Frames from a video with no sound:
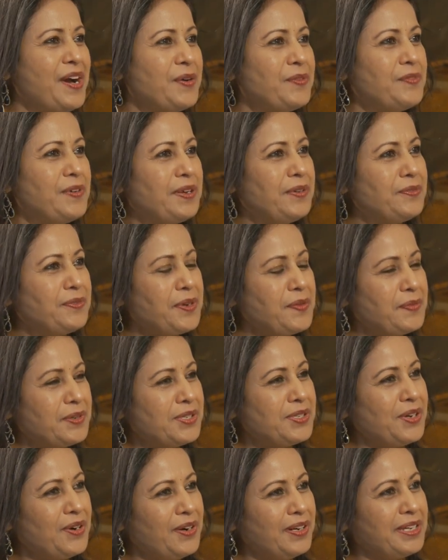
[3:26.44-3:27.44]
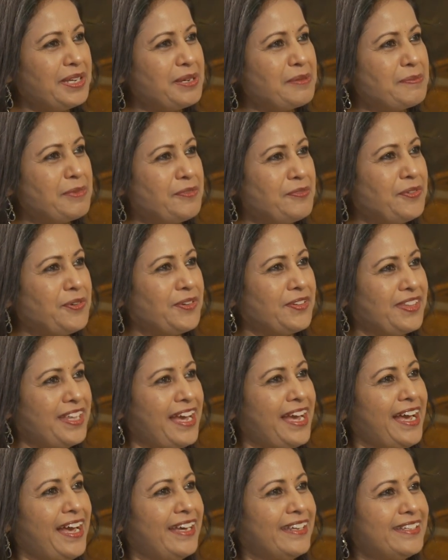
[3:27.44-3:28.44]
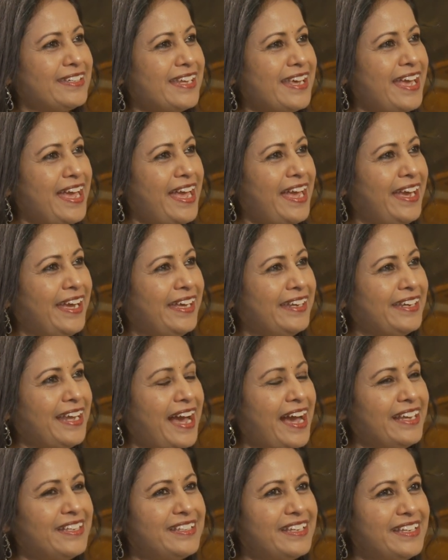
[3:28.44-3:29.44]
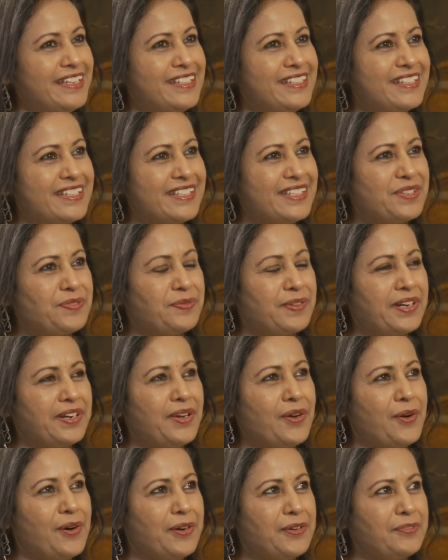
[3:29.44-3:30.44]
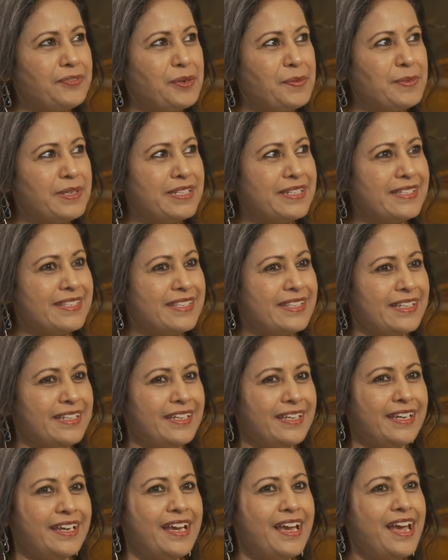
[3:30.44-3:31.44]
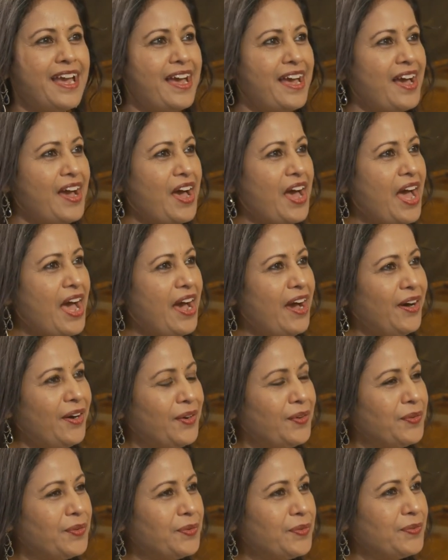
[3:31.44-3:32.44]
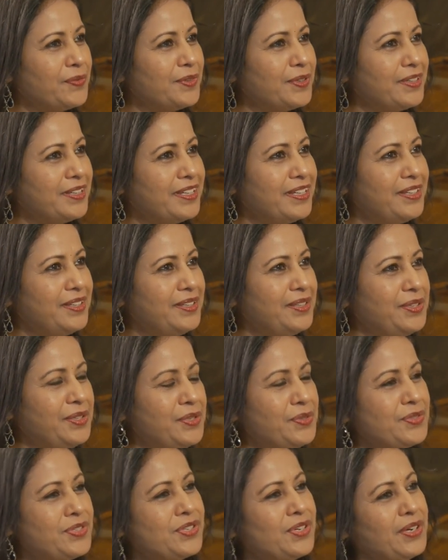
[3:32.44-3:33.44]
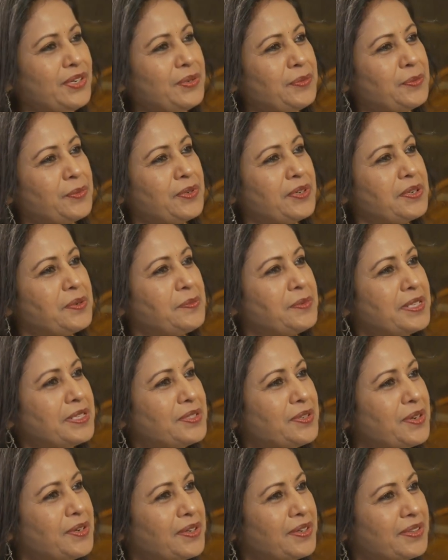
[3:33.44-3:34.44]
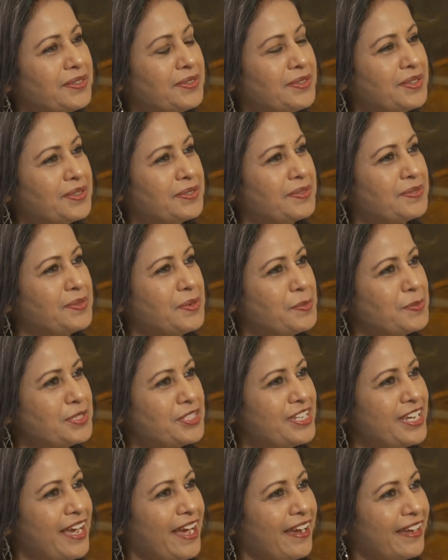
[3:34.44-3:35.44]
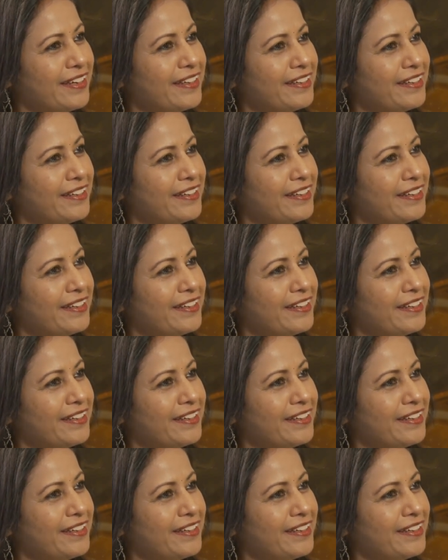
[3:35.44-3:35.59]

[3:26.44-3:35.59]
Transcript: when we were talking before that, and I, it just very hard for me to see how you started working with doc, Dr. Robicsek.